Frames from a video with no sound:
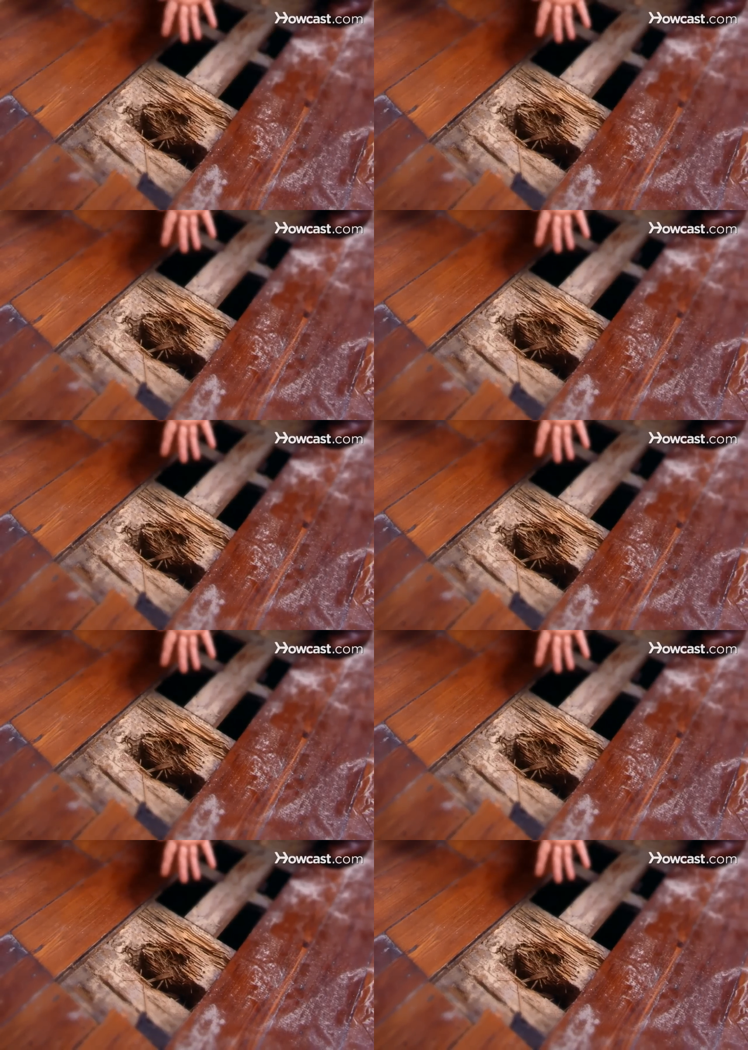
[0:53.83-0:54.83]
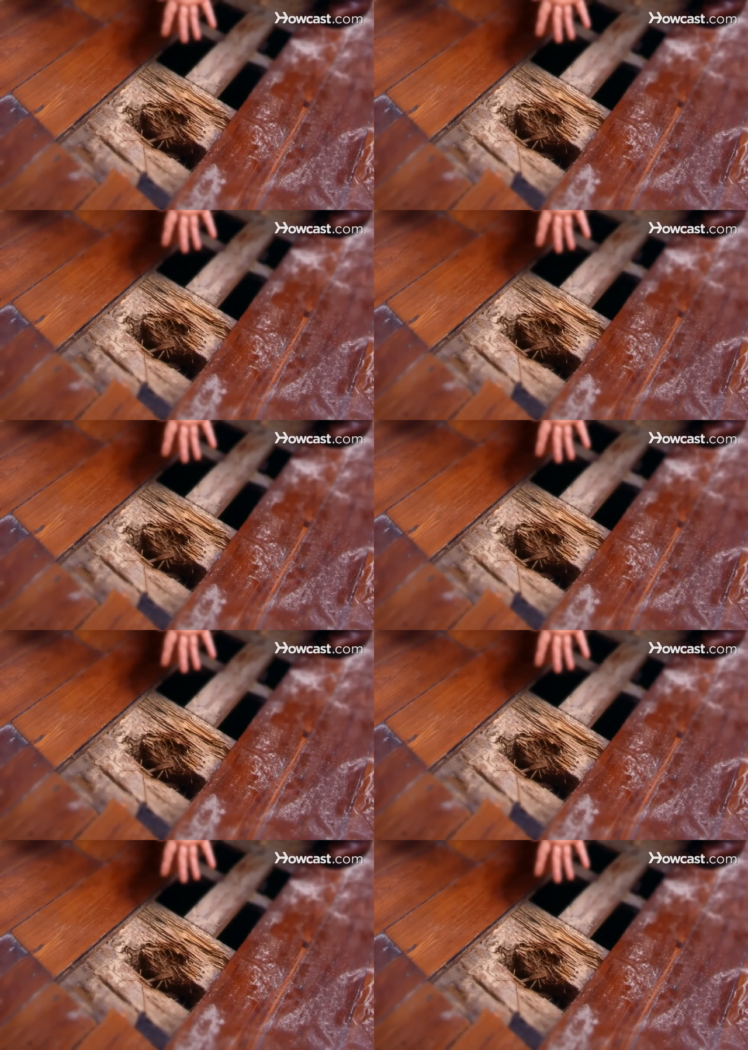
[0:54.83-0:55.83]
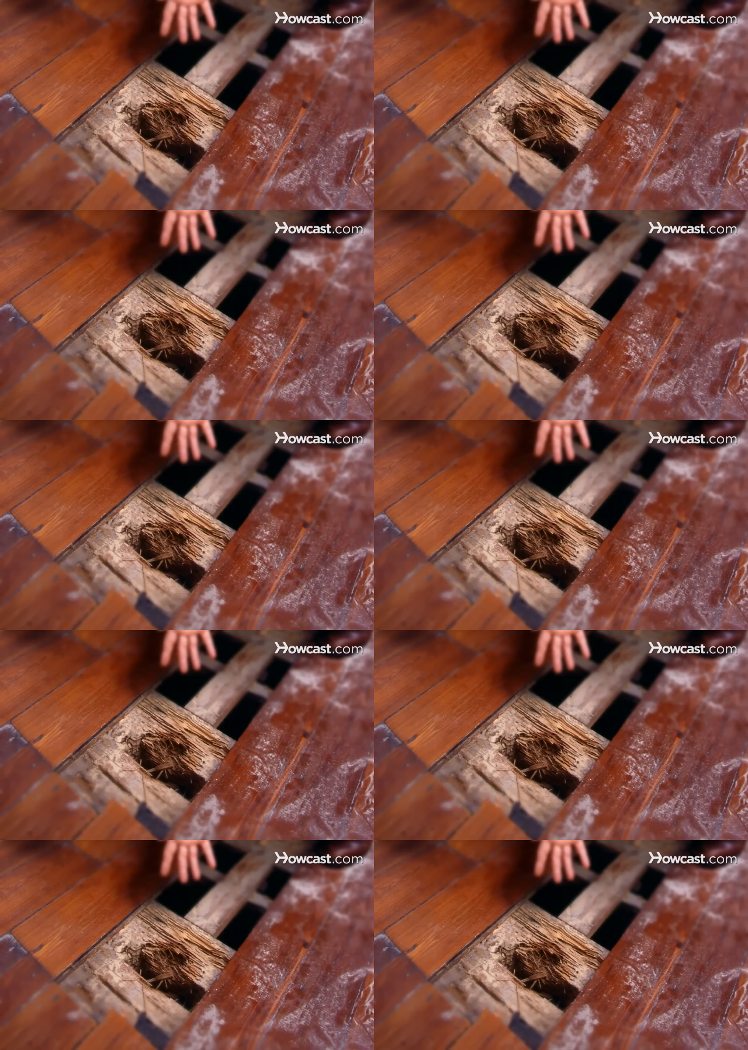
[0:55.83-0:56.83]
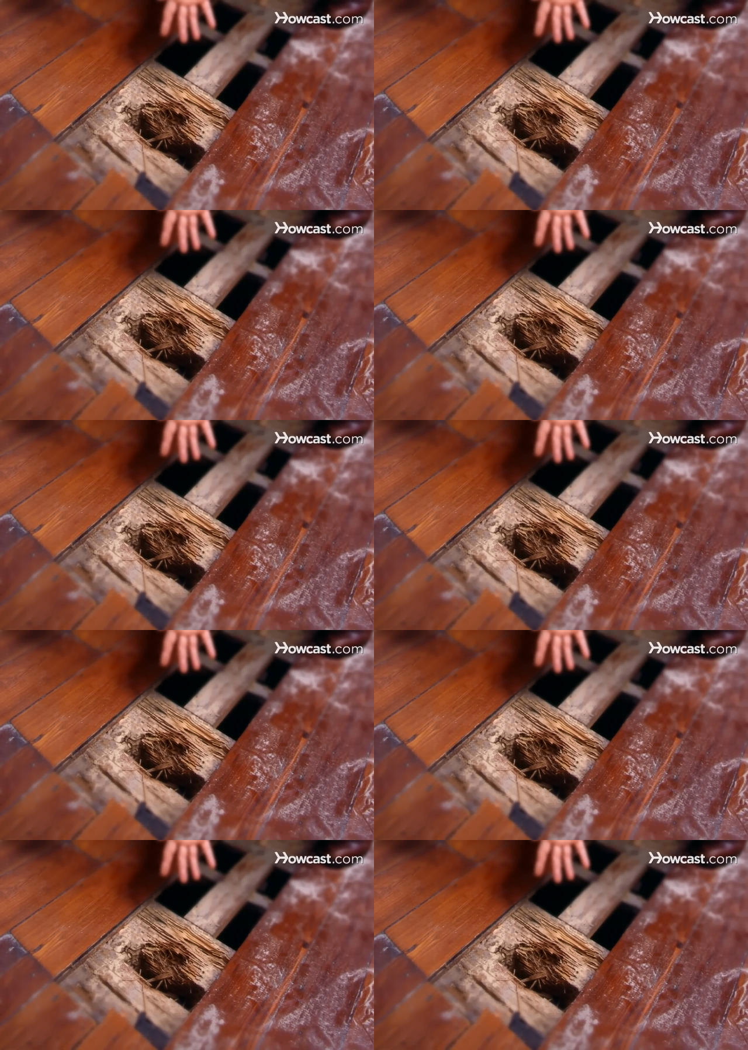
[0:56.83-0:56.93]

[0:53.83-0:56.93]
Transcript: (no speaker visible)